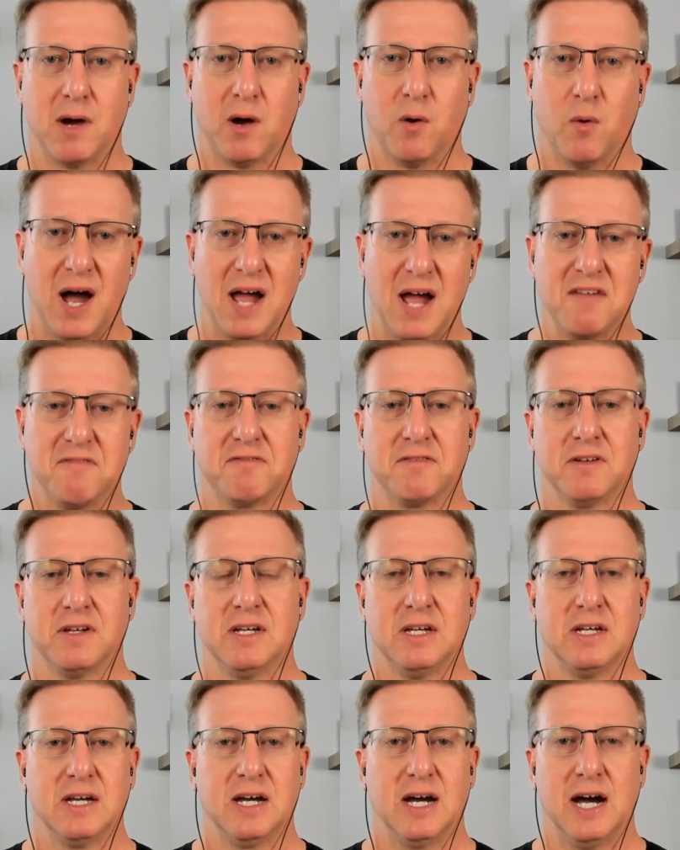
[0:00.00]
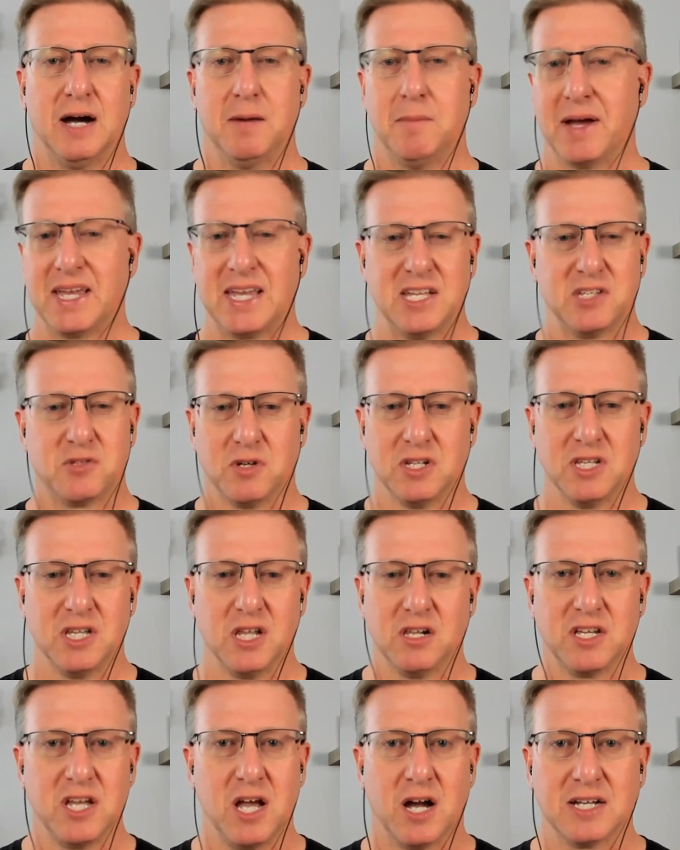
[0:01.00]
My wife, uh, my kids were a
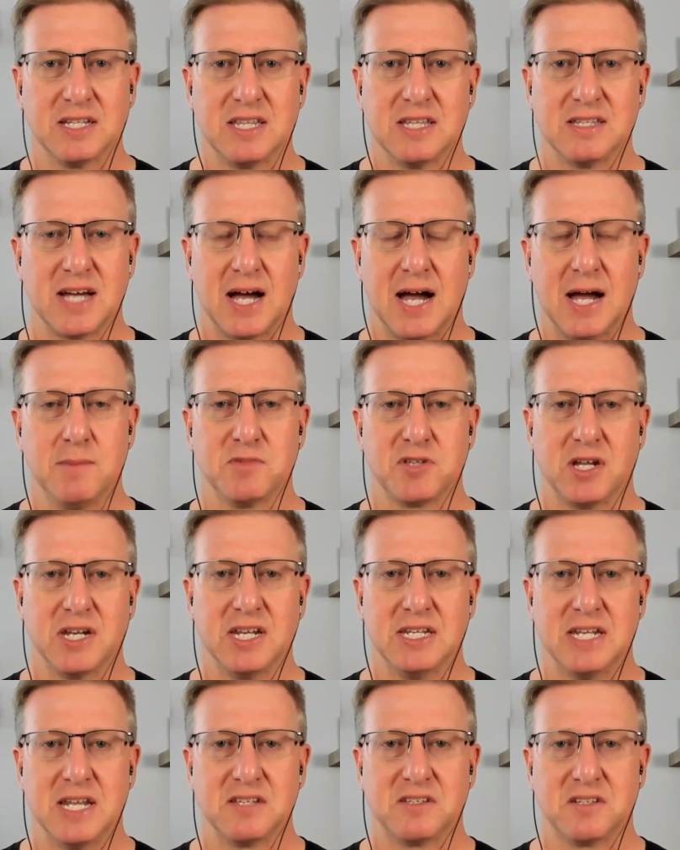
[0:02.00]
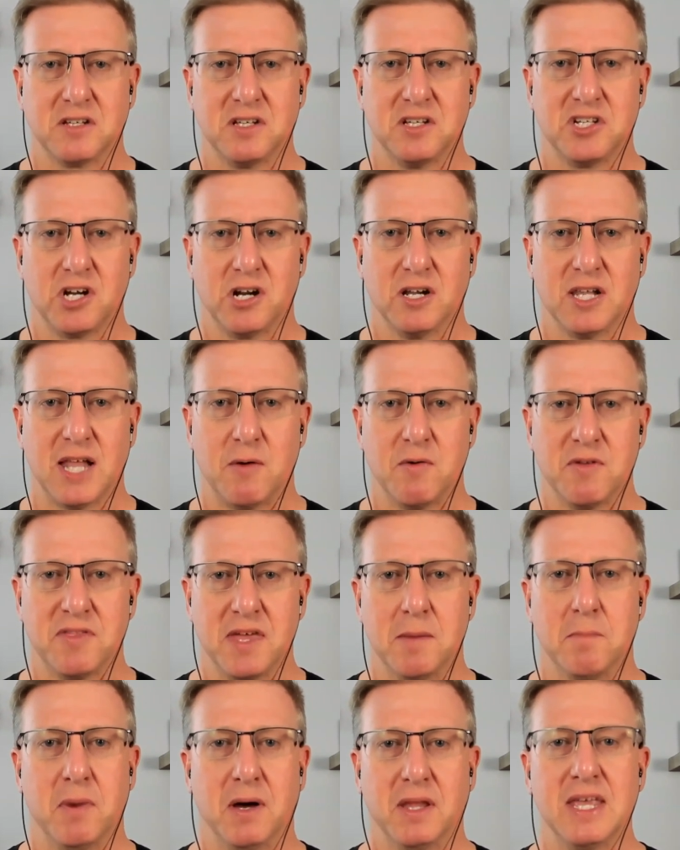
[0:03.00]
little young at the time, so I didn't necessarily share a lot with
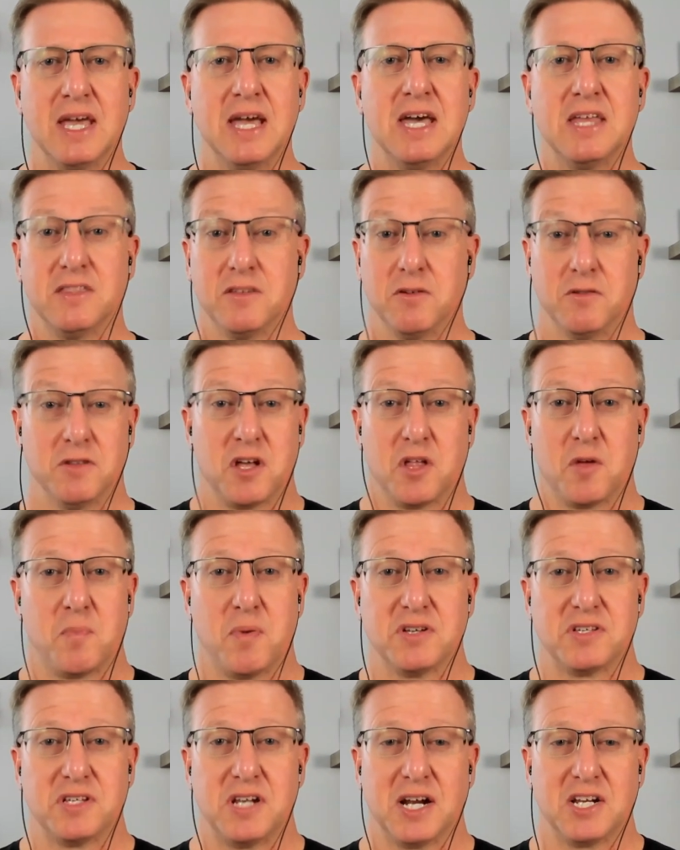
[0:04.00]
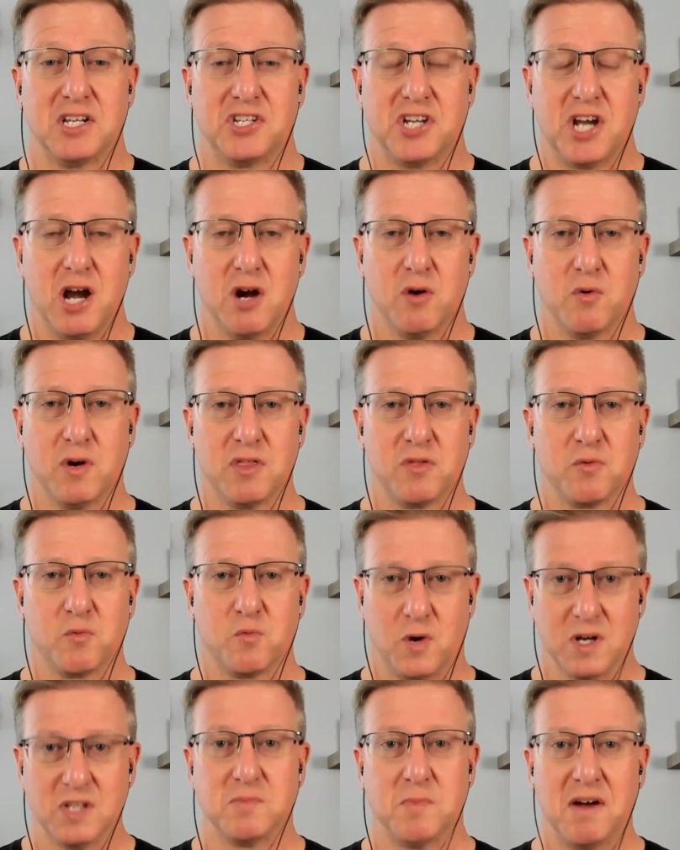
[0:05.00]
them. But the only other person I could share it with
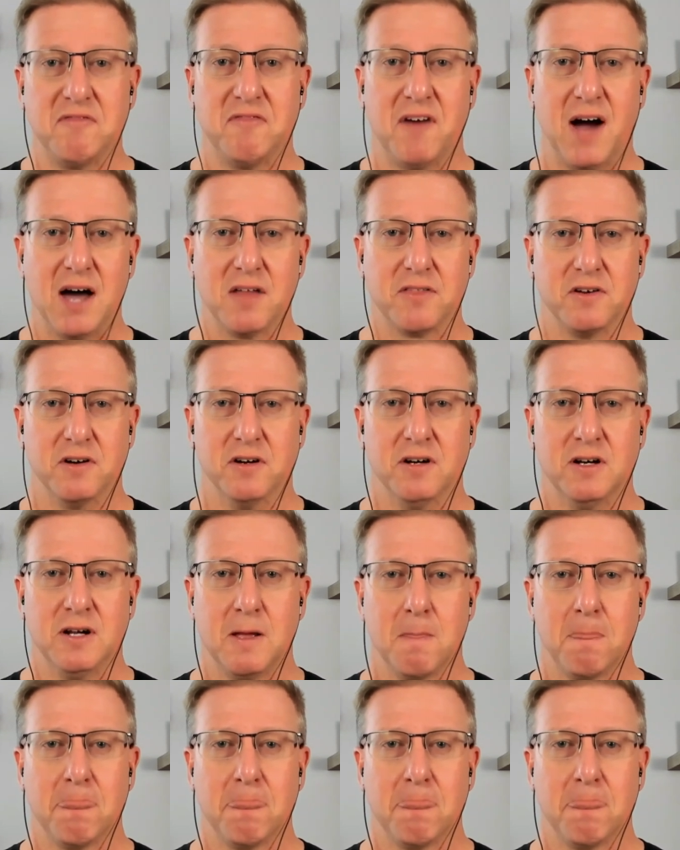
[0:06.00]
was my father.